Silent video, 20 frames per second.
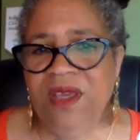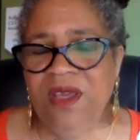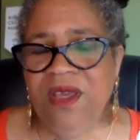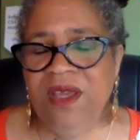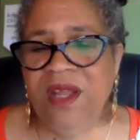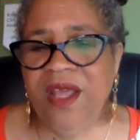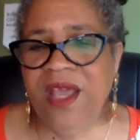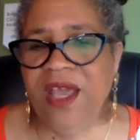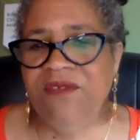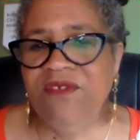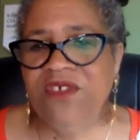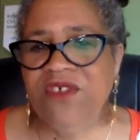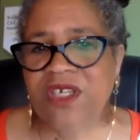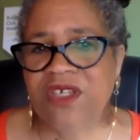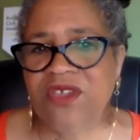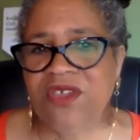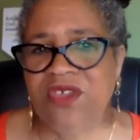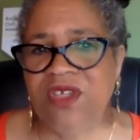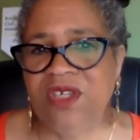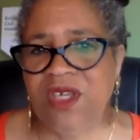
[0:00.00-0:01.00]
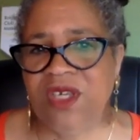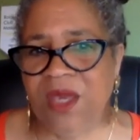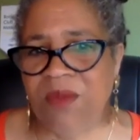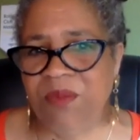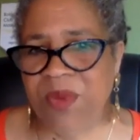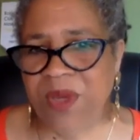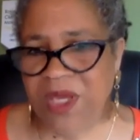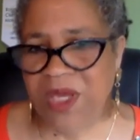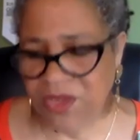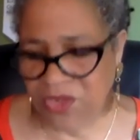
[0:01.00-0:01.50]
and advocacy
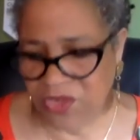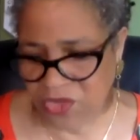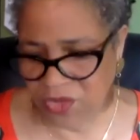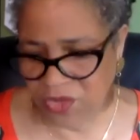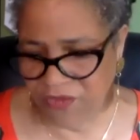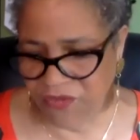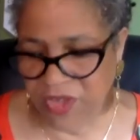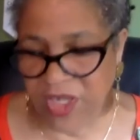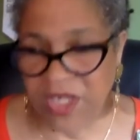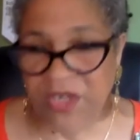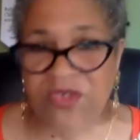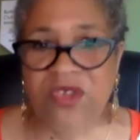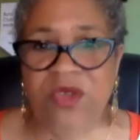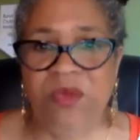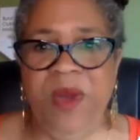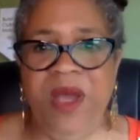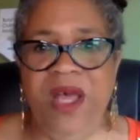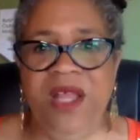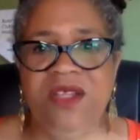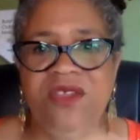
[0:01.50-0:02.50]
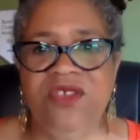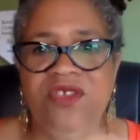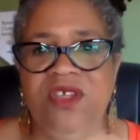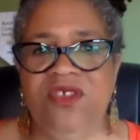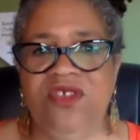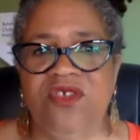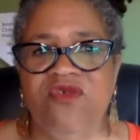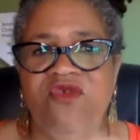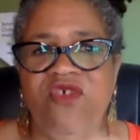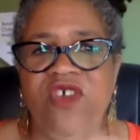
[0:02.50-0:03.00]
campaigns to advance the
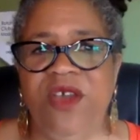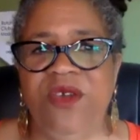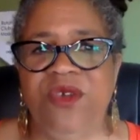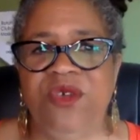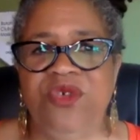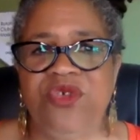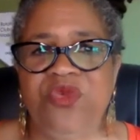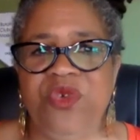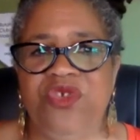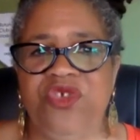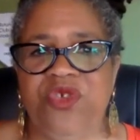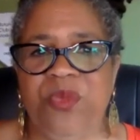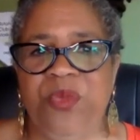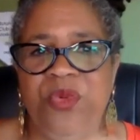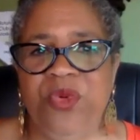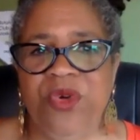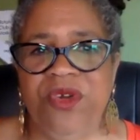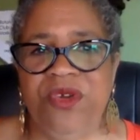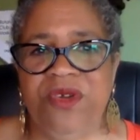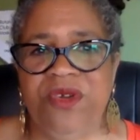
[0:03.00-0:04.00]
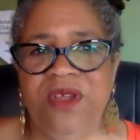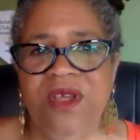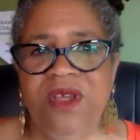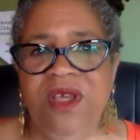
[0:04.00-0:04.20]
policies and values we support